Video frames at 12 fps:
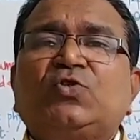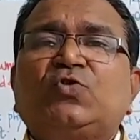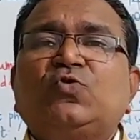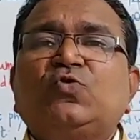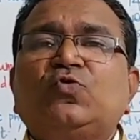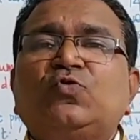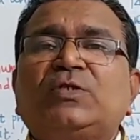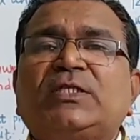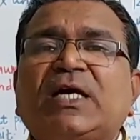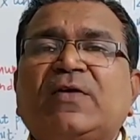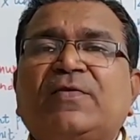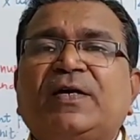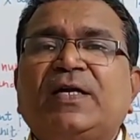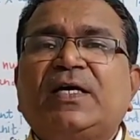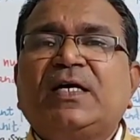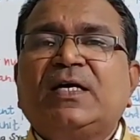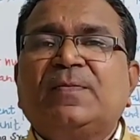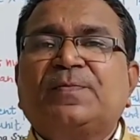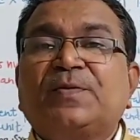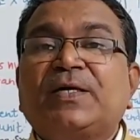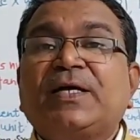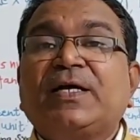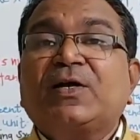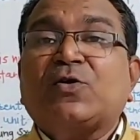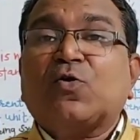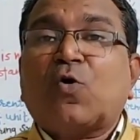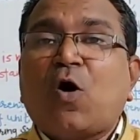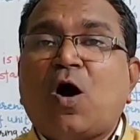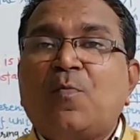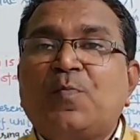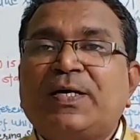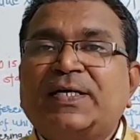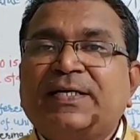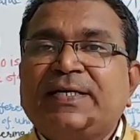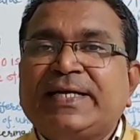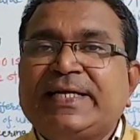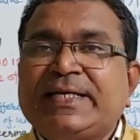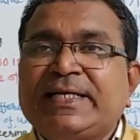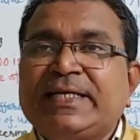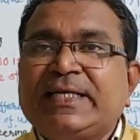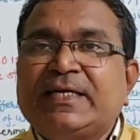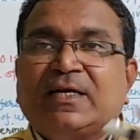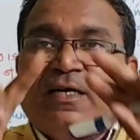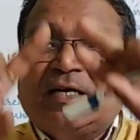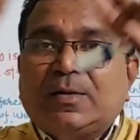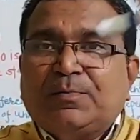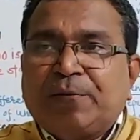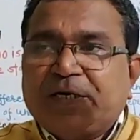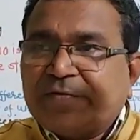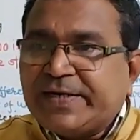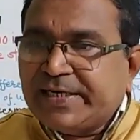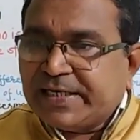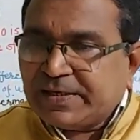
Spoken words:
to develop a common link between